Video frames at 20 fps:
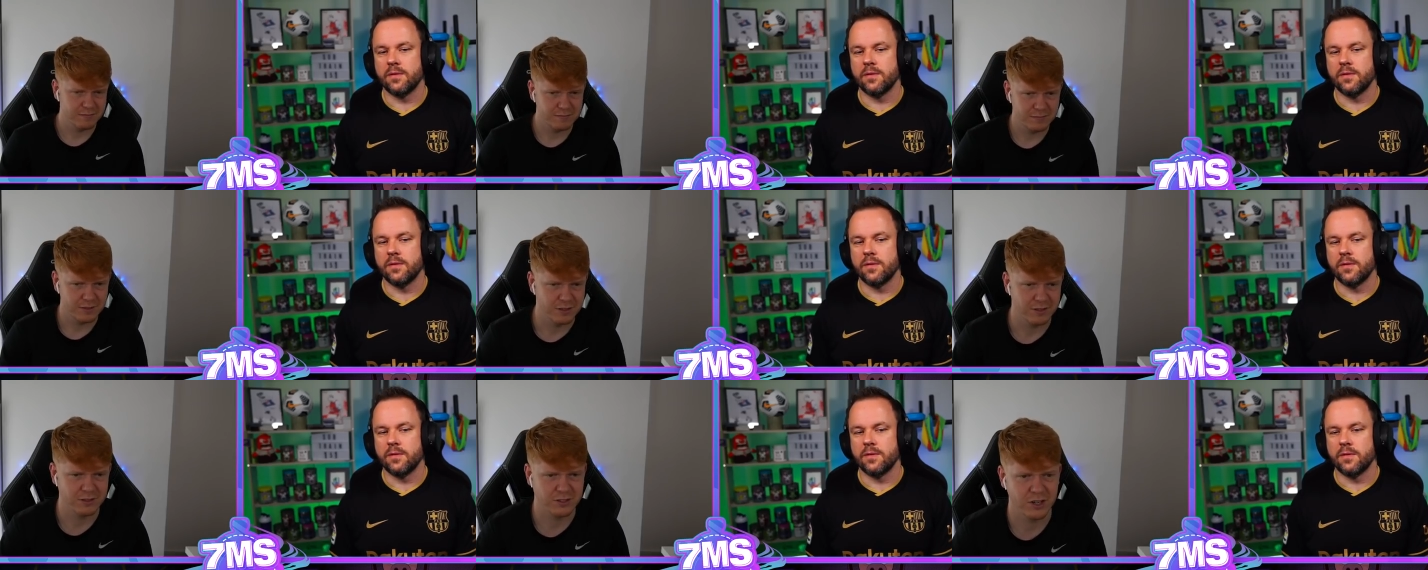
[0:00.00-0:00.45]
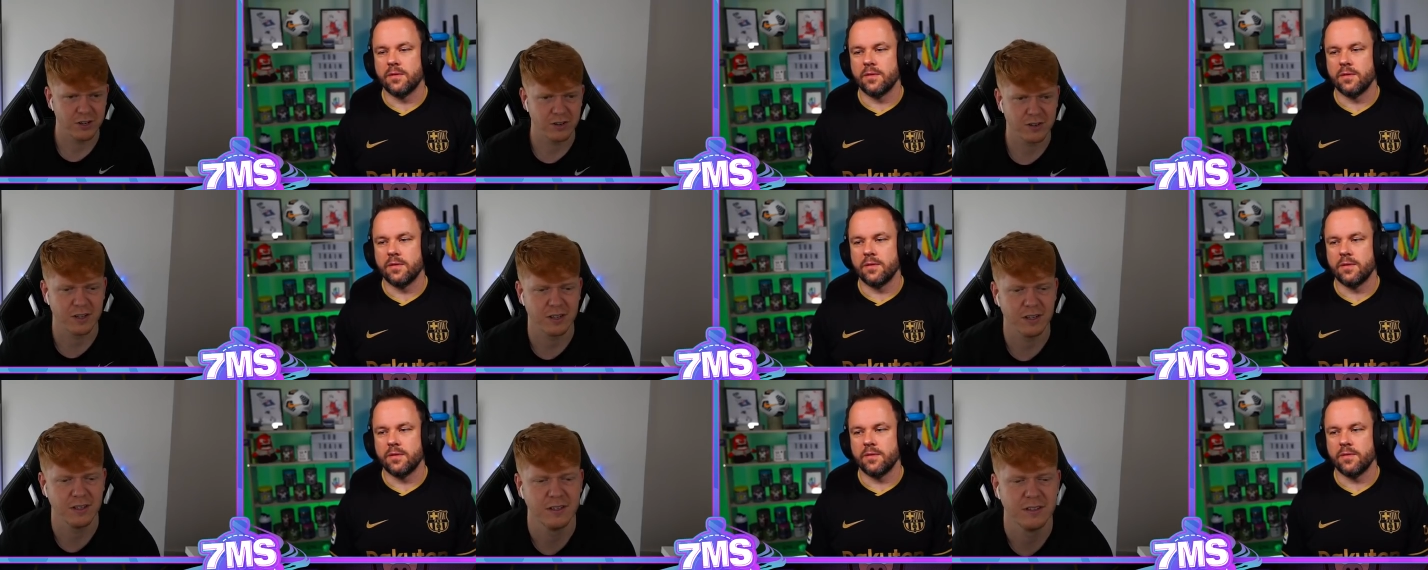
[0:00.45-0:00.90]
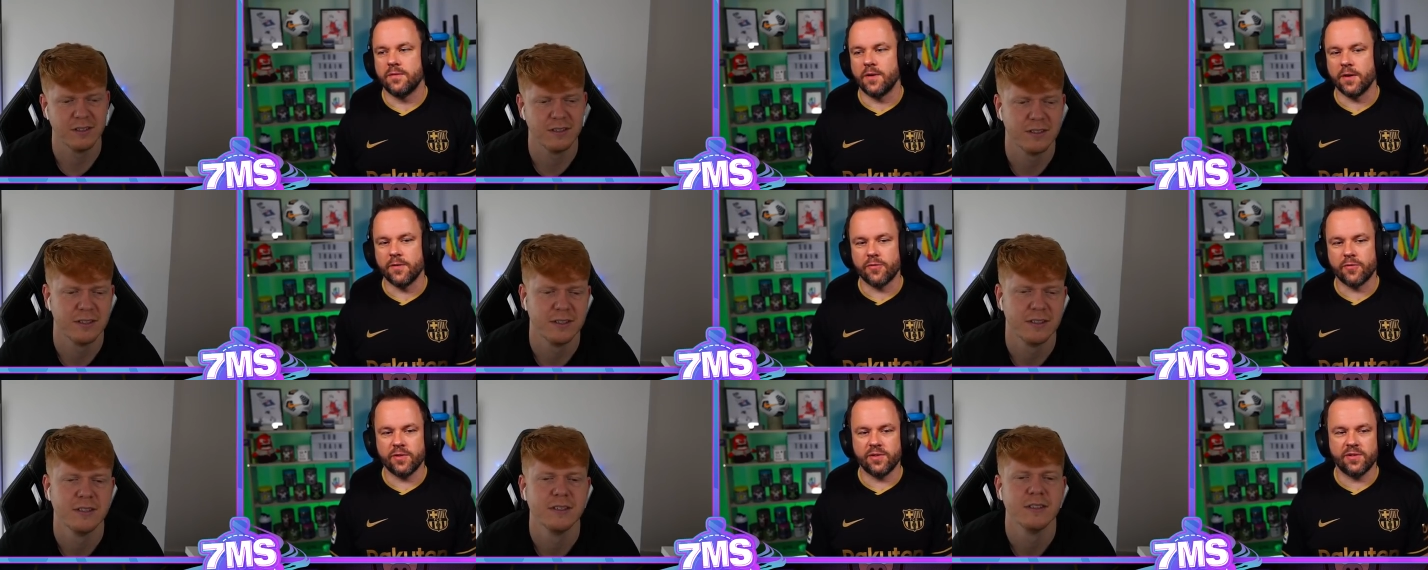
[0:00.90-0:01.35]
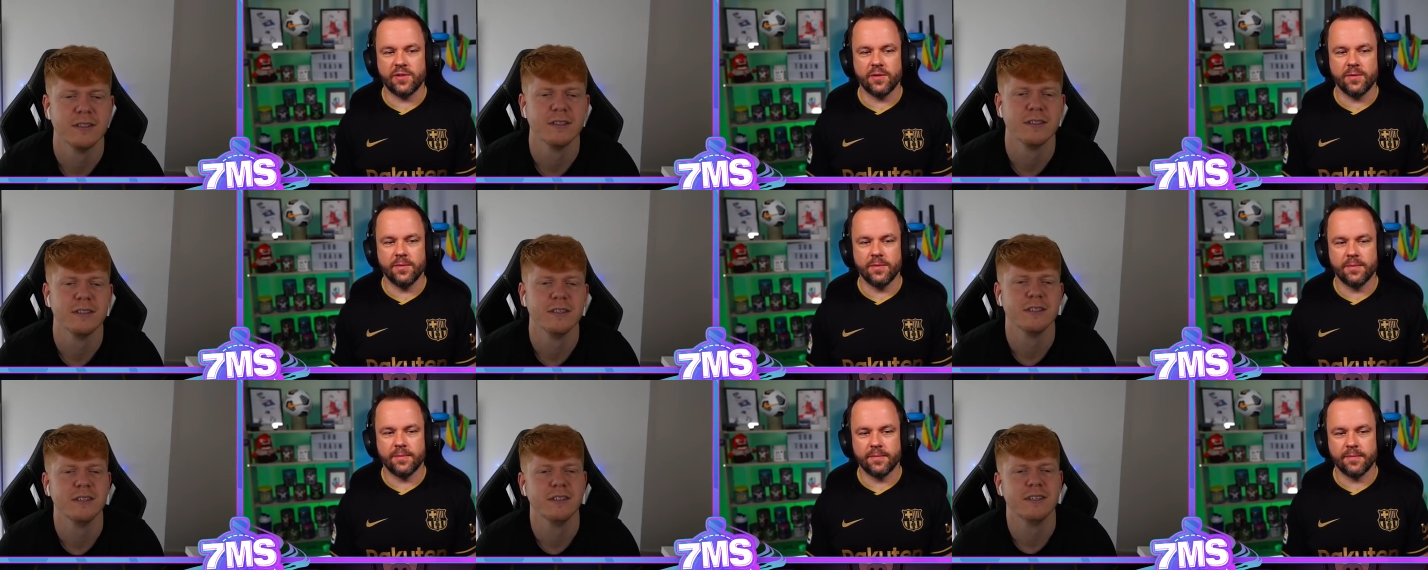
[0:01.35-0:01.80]
Speaker 1: You're a joker. 5, 3, 2.
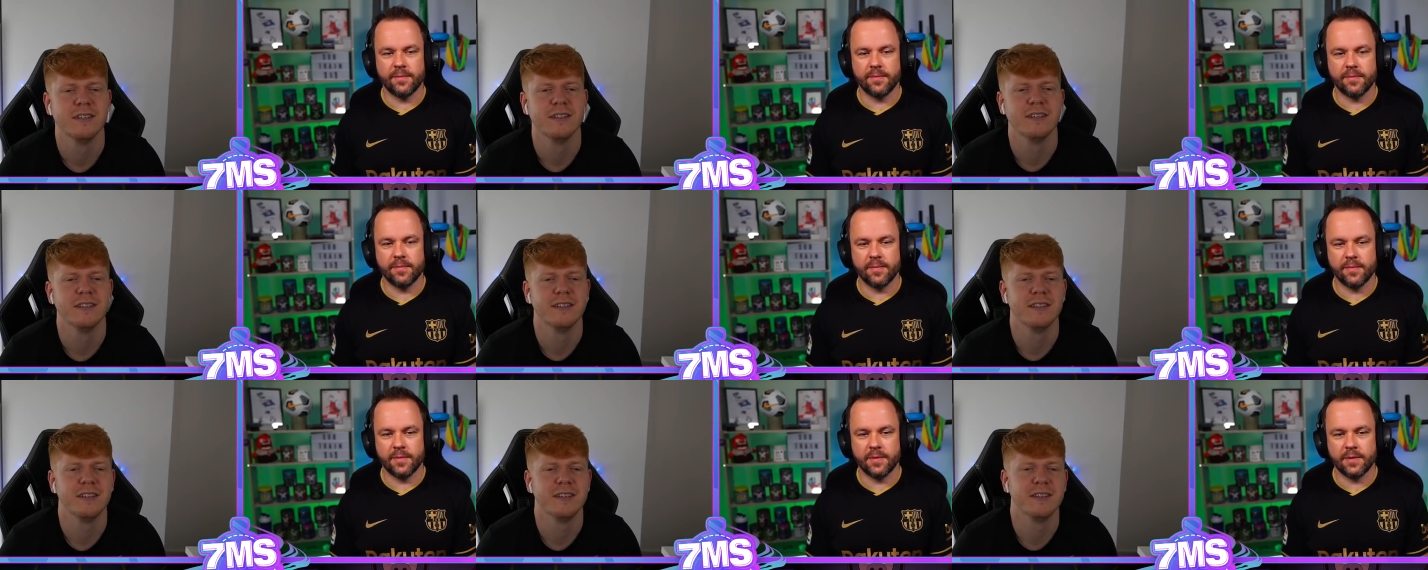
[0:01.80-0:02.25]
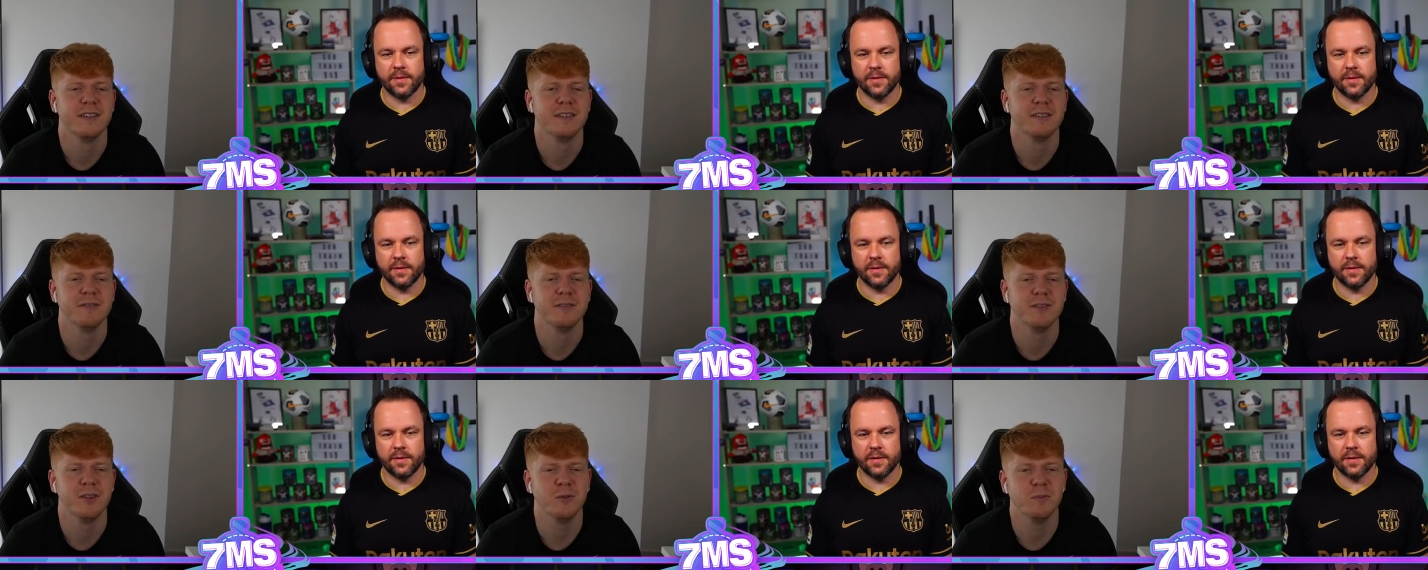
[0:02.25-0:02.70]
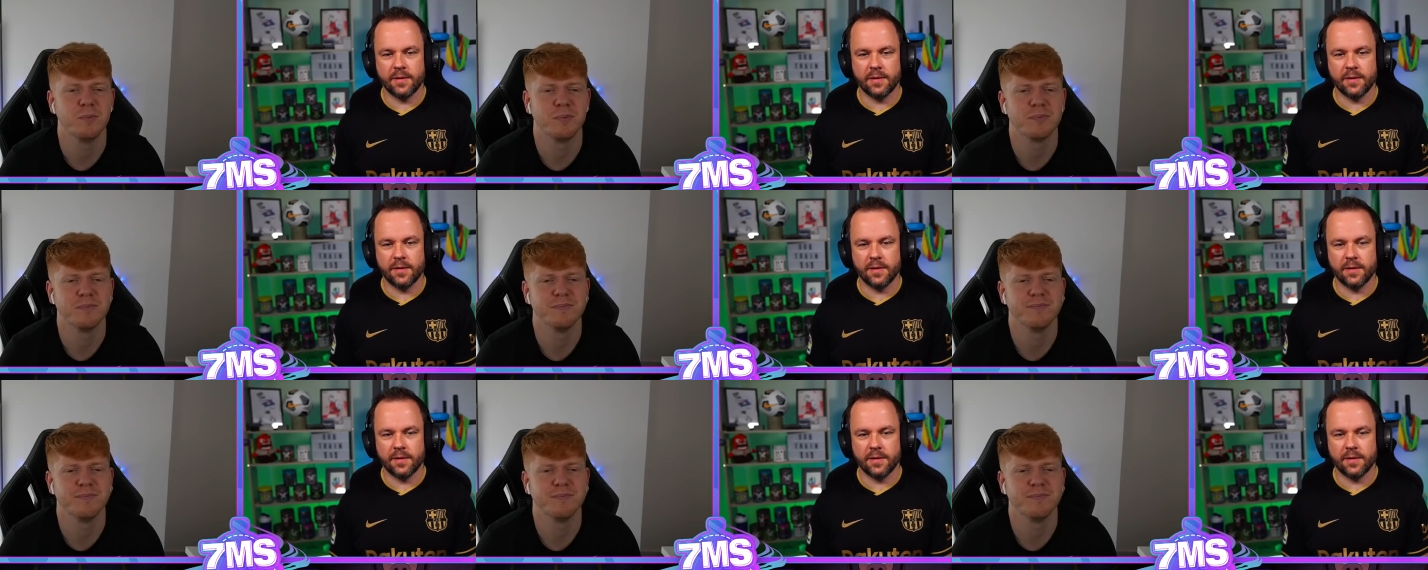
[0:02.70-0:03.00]
Nope.